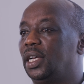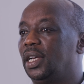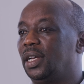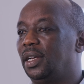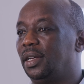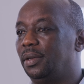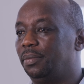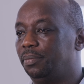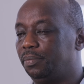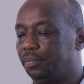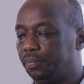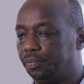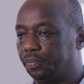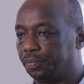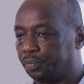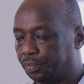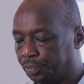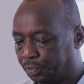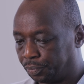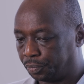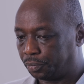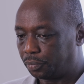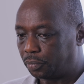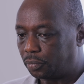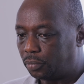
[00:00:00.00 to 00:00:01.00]
um,
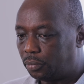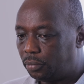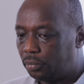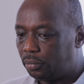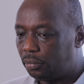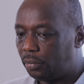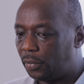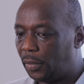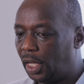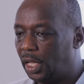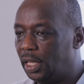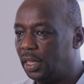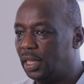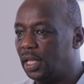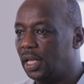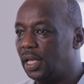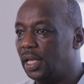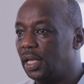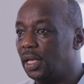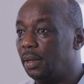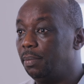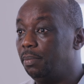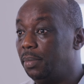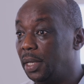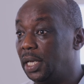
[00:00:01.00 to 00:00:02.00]

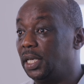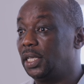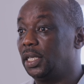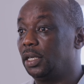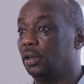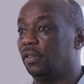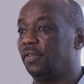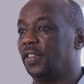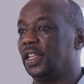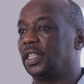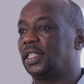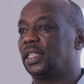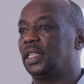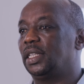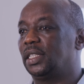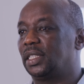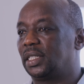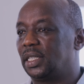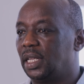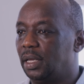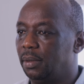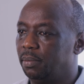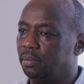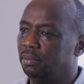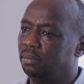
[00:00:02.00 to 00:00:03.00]
the building of the
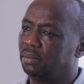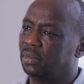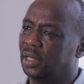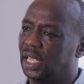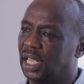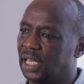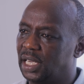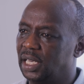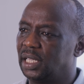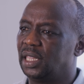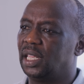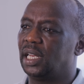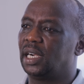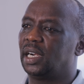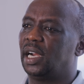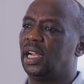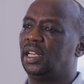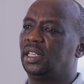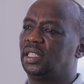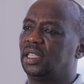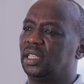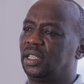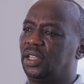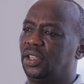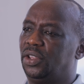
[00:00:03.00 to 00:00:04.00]
system, getting the
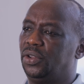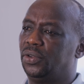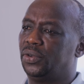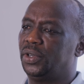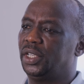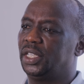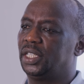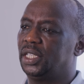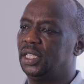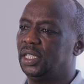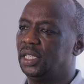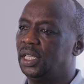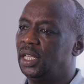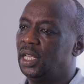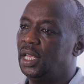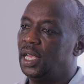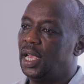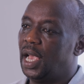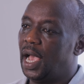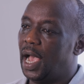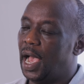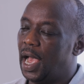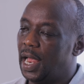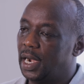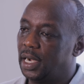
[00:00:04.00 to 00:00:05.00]
right security,
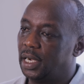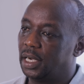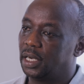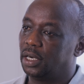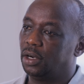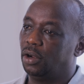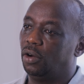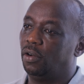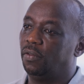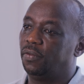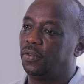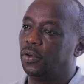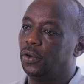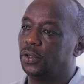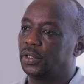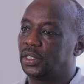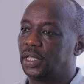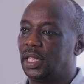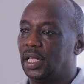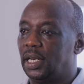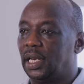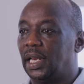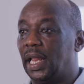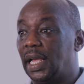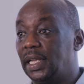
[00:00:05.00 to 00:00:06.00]
and of course
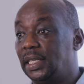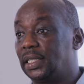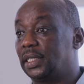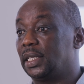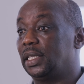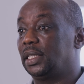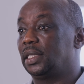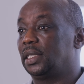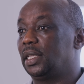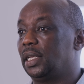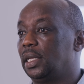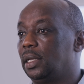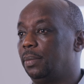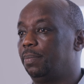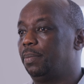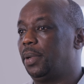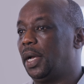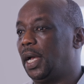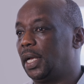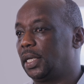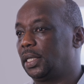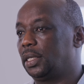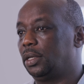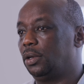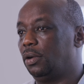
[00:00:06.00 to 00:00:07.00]
the licensing
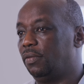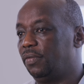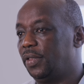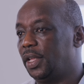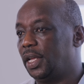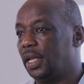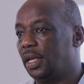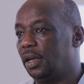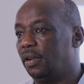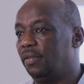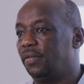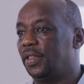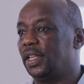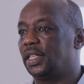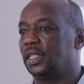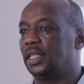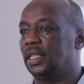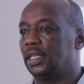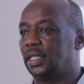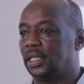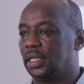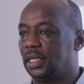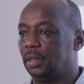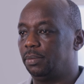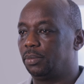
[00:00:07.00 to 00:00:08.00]
part of the of the
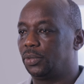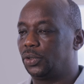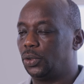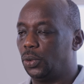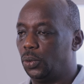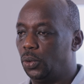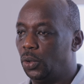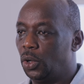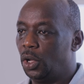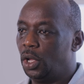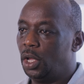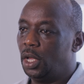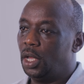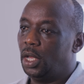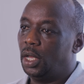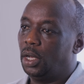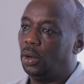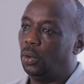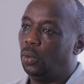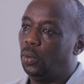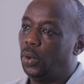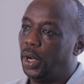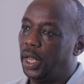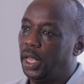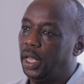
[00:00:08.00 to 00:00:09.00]
system. So
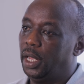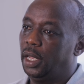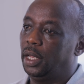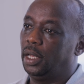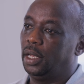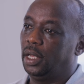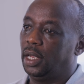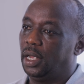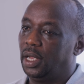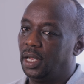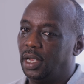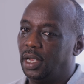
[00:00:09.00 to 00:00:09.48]
we